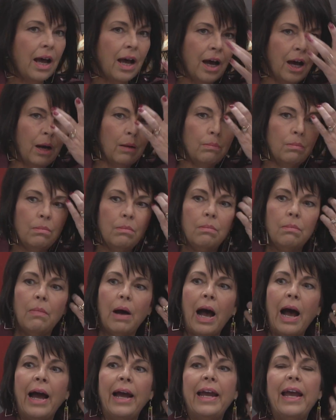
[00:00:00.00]

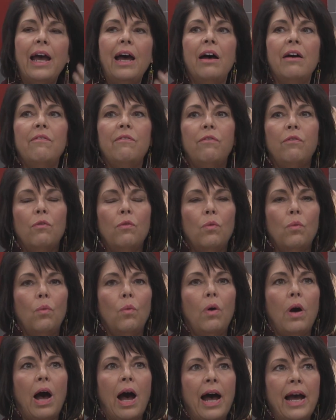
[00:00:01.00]
I
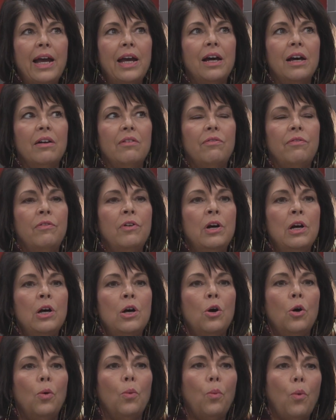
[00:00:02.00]
have
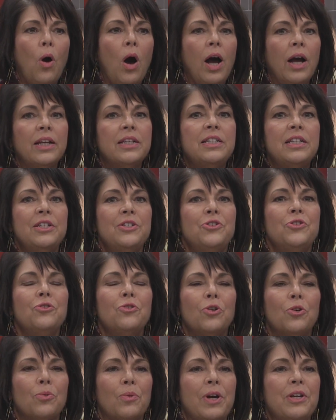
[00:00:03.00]
walked
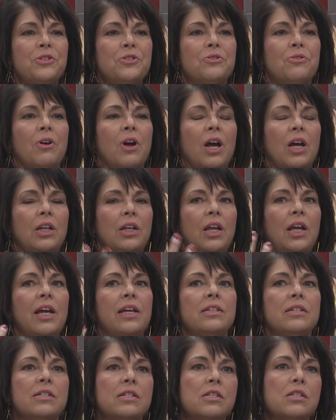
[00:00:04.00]
into a restaurant
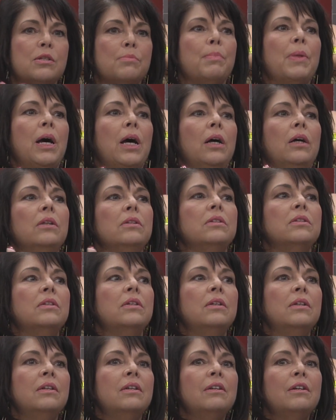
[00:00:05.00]
and smelled
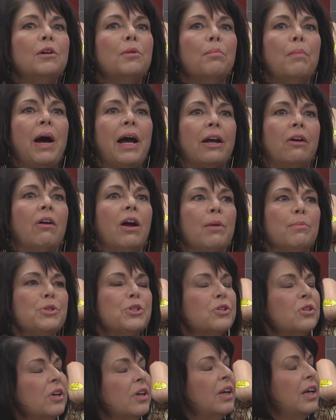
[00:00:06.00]
my
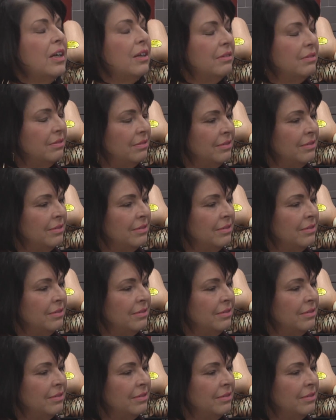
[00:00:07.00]
grandma's cooking.